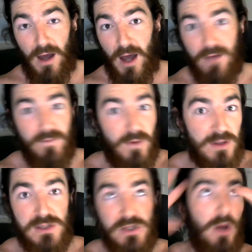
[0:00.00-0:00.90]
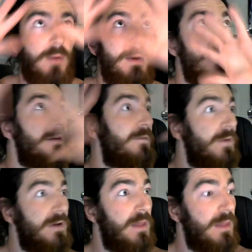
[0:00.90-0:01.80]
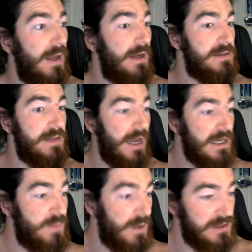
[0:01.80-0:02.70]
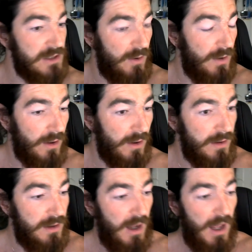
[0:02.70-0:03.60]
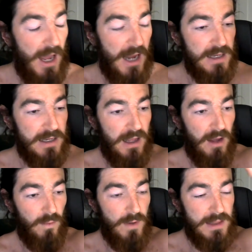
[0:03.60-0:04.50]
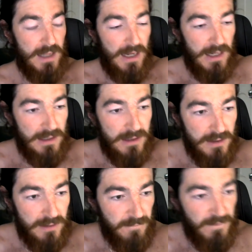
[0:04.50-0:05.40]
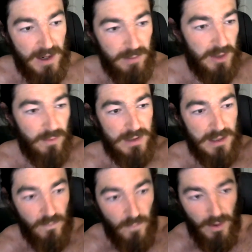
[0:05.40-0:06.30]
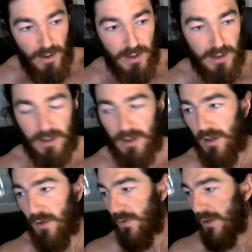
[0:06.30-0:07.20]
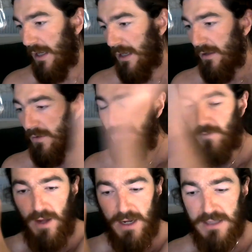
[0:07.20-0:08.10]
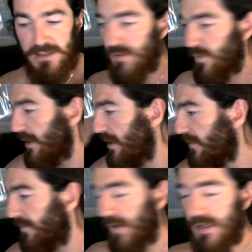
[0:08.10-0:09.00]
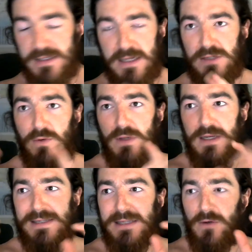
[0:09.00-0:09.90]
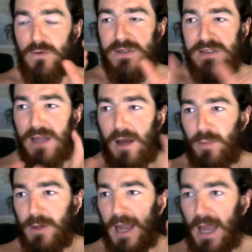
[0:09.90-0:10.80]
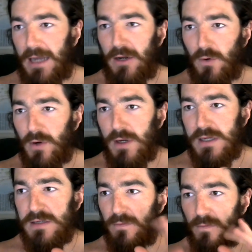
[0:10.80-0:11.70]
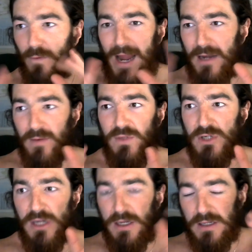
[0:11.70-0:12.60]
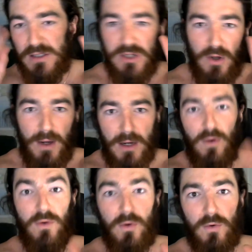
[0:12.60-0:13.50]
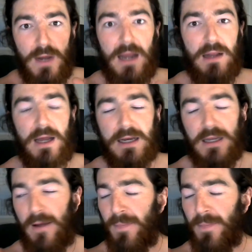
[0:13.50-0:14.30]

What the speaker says: I've got so many different things and aspects going on. And within the family, within work, within your finances, within your friends, there's all these little subcategories of random shit that's going on all day. Like,